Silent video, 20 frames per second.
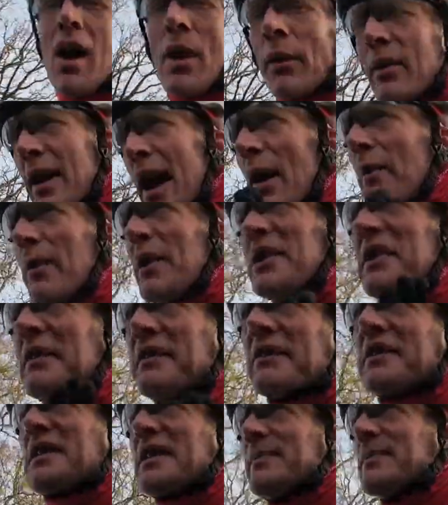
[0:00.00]
now when
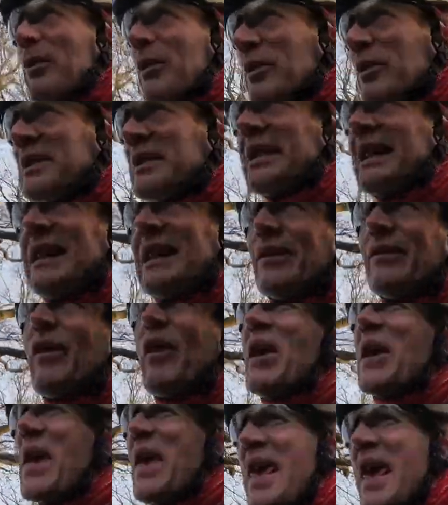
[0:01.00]
you're at a Sportive,
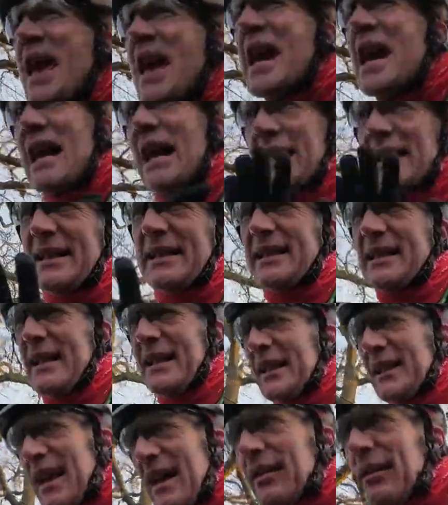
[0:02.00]
and
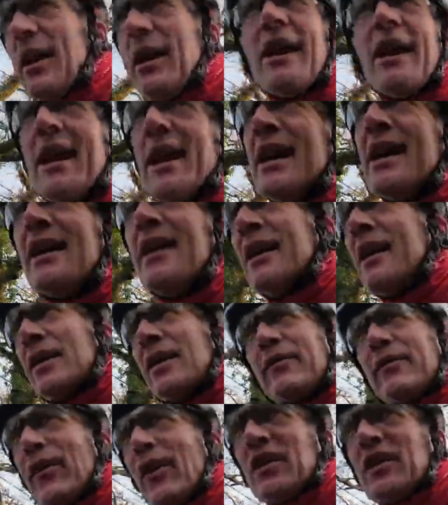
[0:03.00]
now
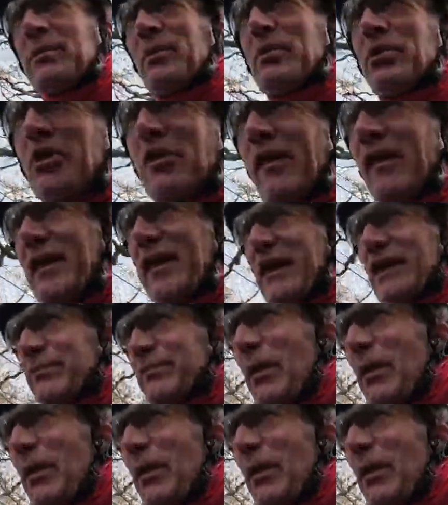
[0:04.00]
the vast majority of